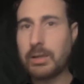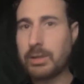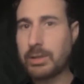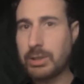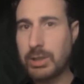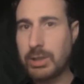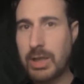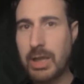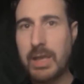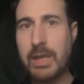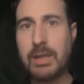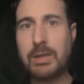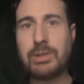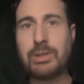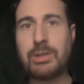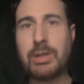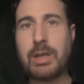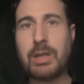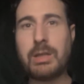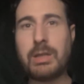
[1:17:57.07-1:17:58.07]

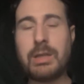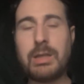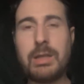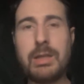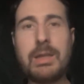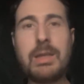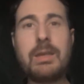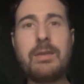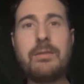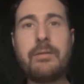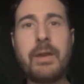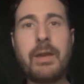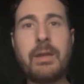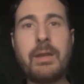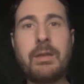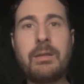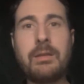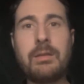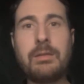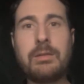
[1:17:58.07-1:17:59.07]
change that
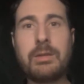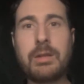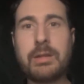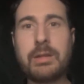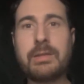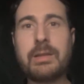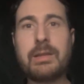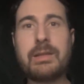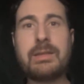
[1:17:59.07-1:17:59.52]
even just a